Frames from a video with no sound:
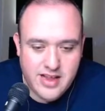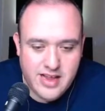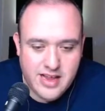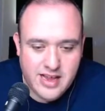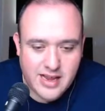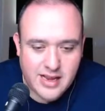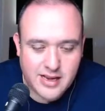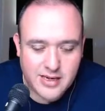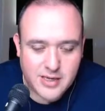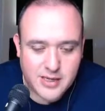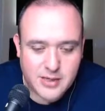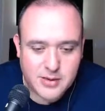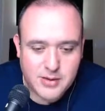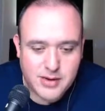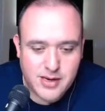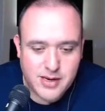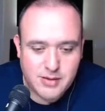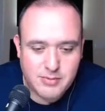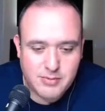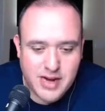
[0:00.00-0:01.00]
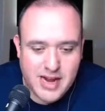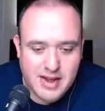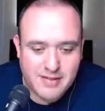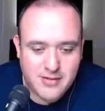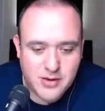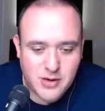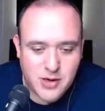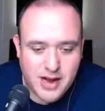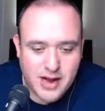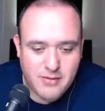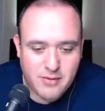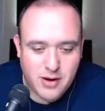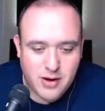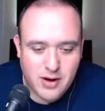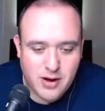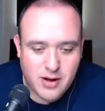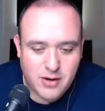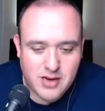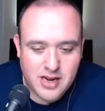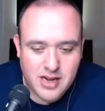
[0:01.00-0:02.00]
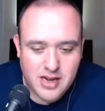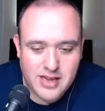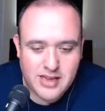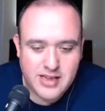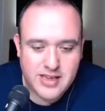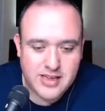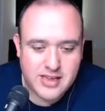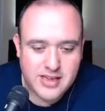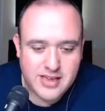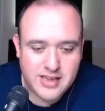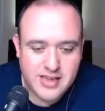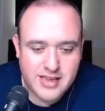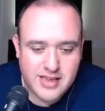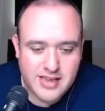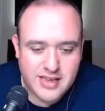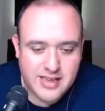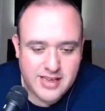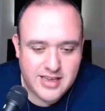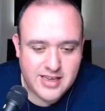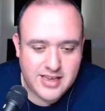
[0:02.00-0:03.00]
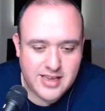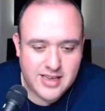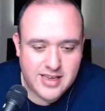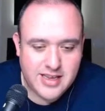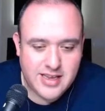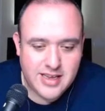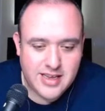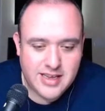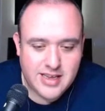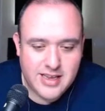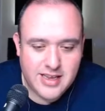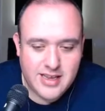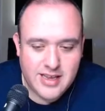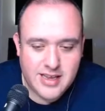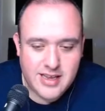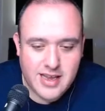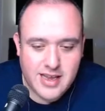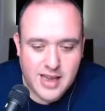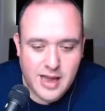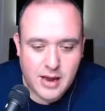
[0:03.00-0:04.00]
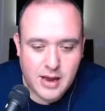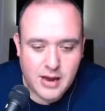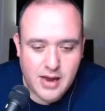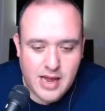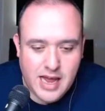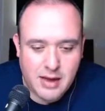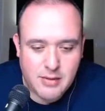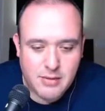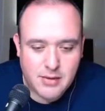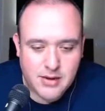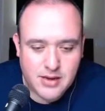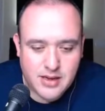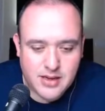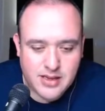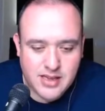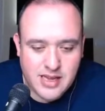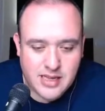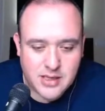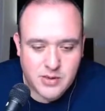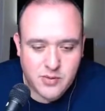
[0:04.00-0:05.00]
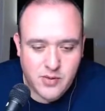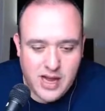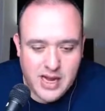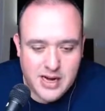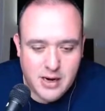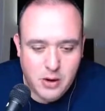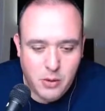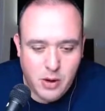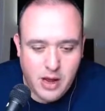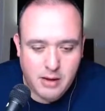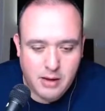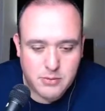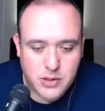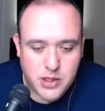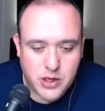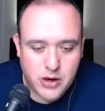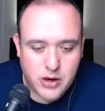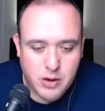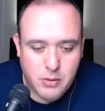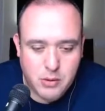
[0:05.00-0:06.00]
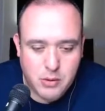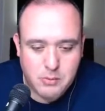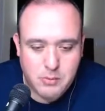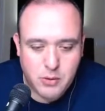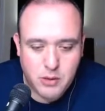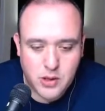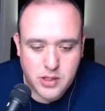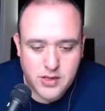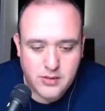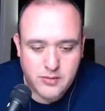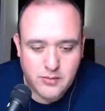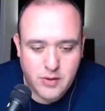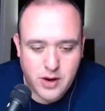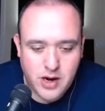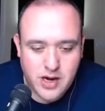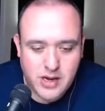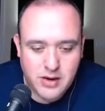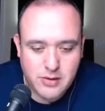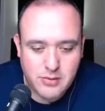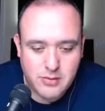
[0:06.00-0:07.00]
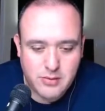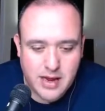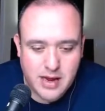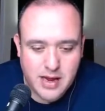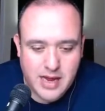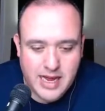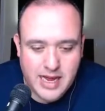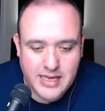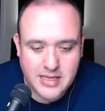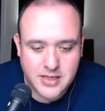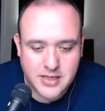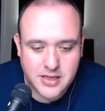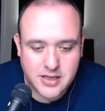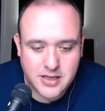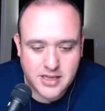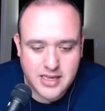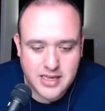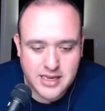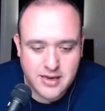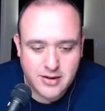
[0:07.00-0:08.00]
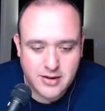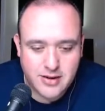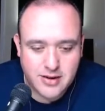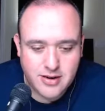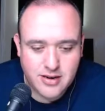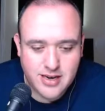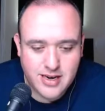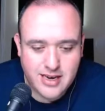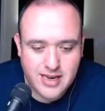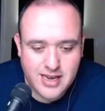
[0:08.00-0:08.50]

You just you've been having to drive on it all day. Uh huh. Hey, how, that's fine. No, I'm sure no one pulls in front of you hastily. Oh or... yeah.